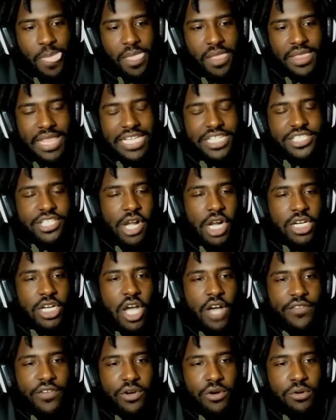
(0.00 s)
They're starting
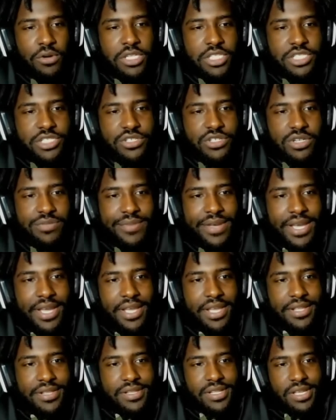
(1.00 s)
off 0-2,
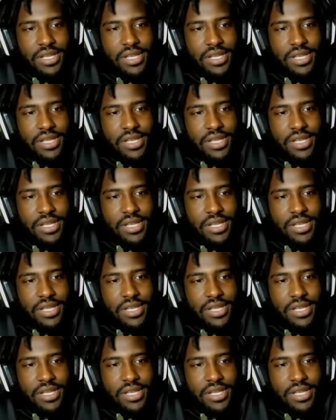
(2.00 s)
man.